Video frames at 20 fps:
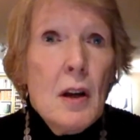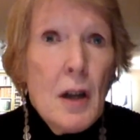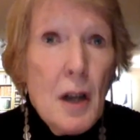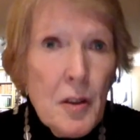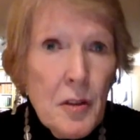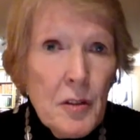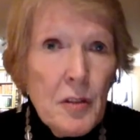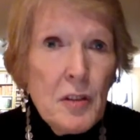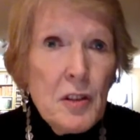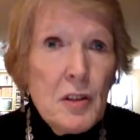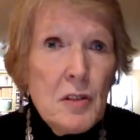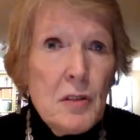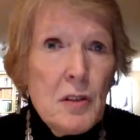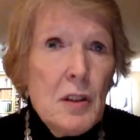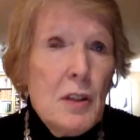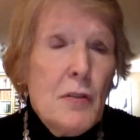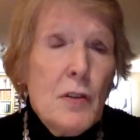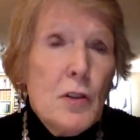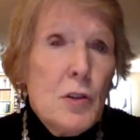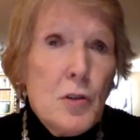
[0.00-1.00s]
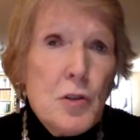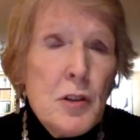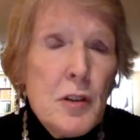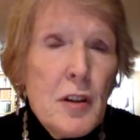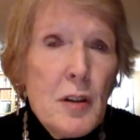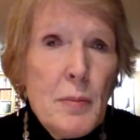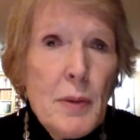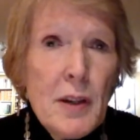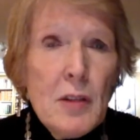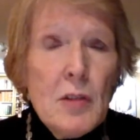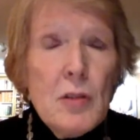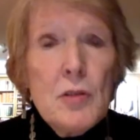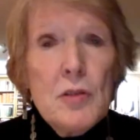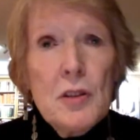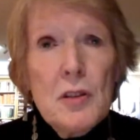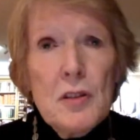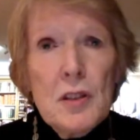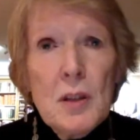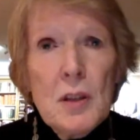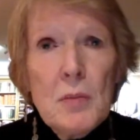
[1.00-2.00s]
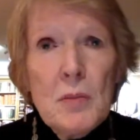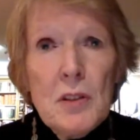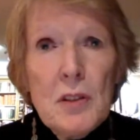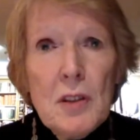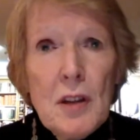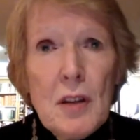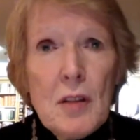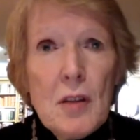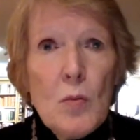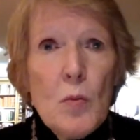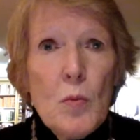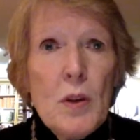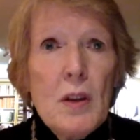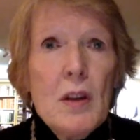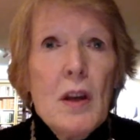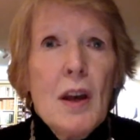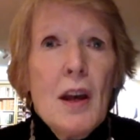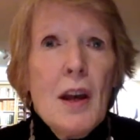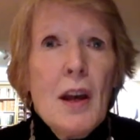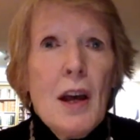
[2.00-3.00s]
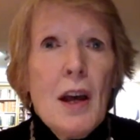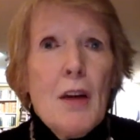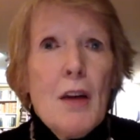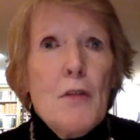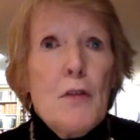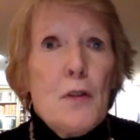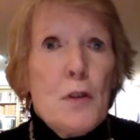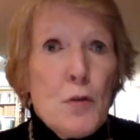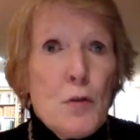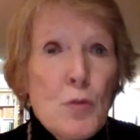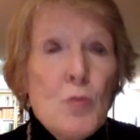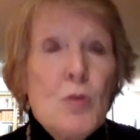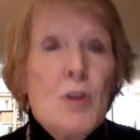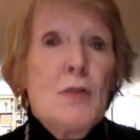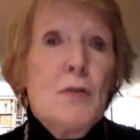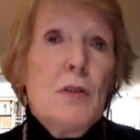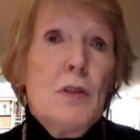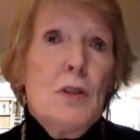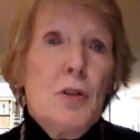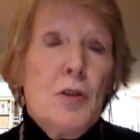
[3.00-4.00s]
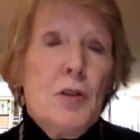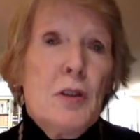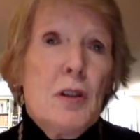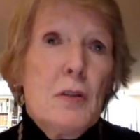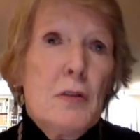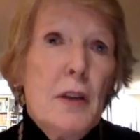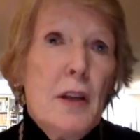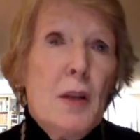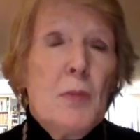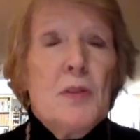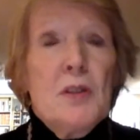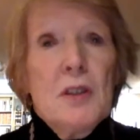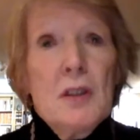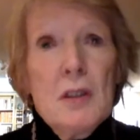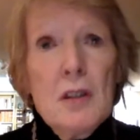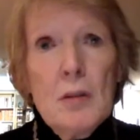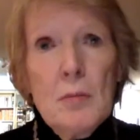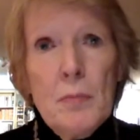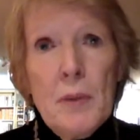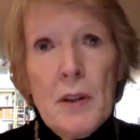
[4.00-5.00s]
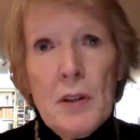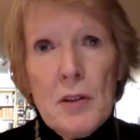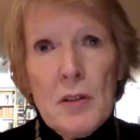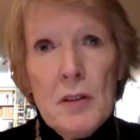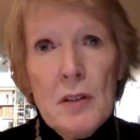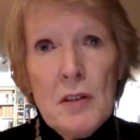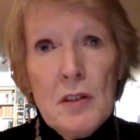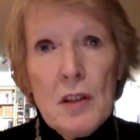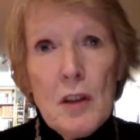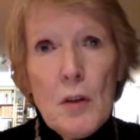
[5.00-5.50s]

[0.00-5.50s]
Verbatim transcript: others, evolutionary biologists, seem to say that we have, through evolution, developed certain impulses.